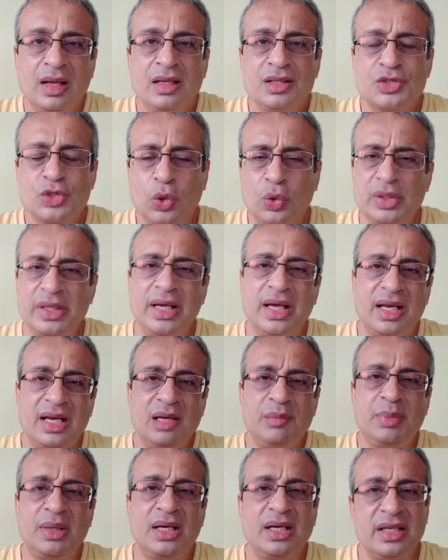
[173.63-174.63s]
Saudi
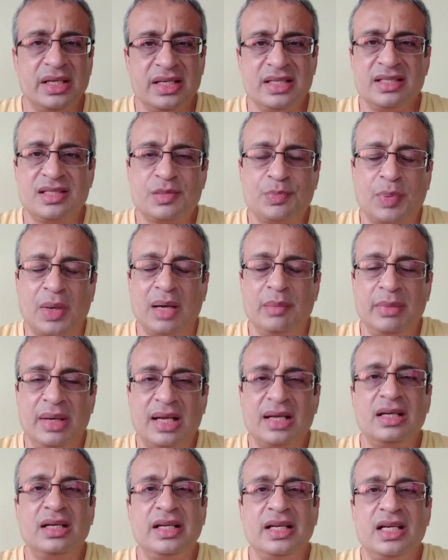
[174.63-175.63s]
Arabia is
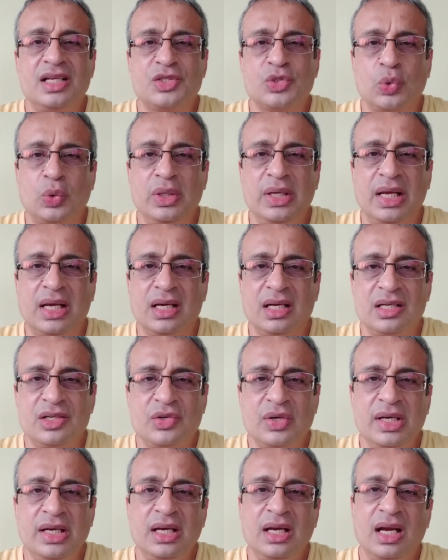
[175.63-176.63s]
primarily a Sunni
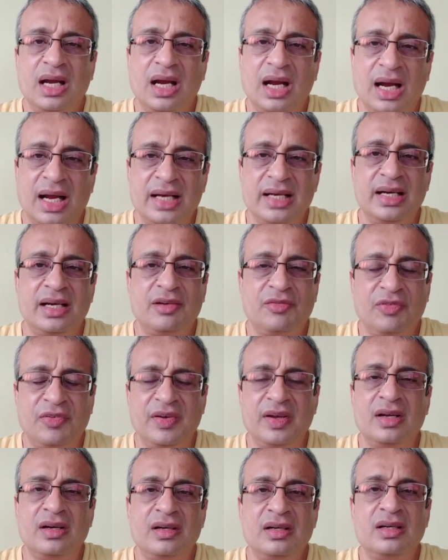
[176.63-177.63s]
country, and it
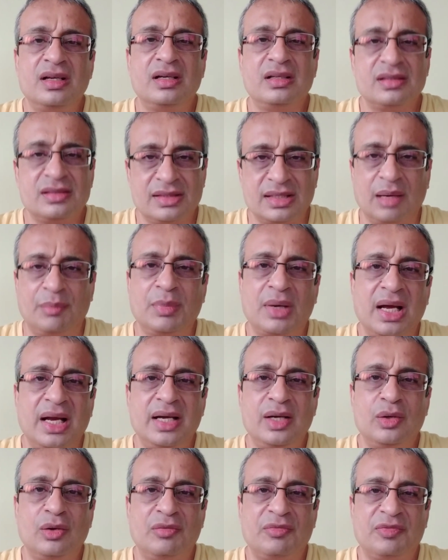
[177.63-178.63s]
feared some
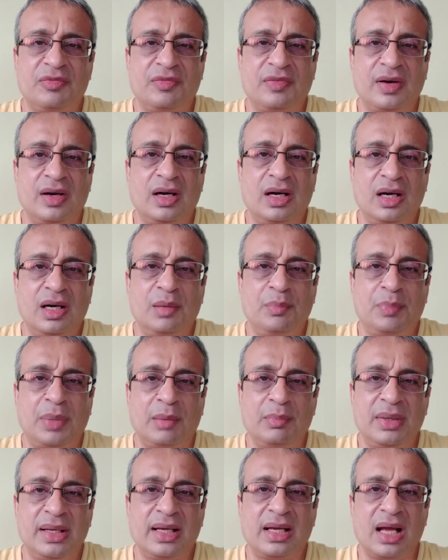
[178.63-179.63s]
kind of uh, uh,
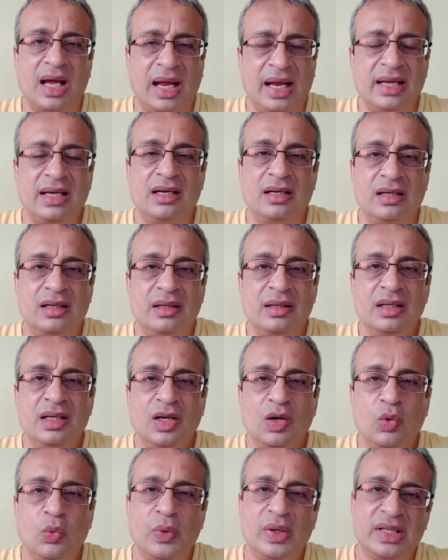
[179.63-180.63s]
public anger
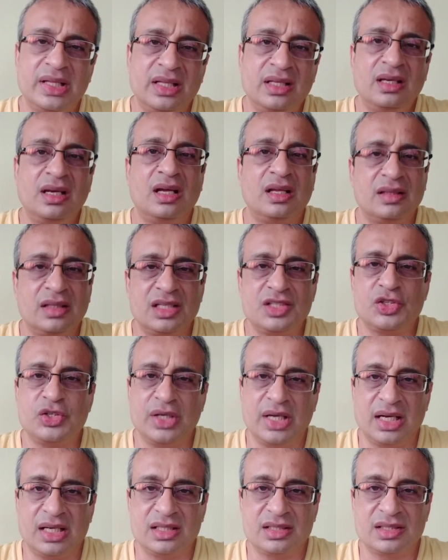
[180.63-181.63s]
within the
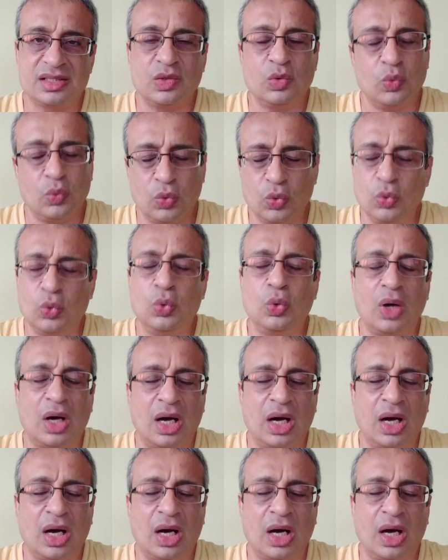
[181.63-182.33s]
Shias, who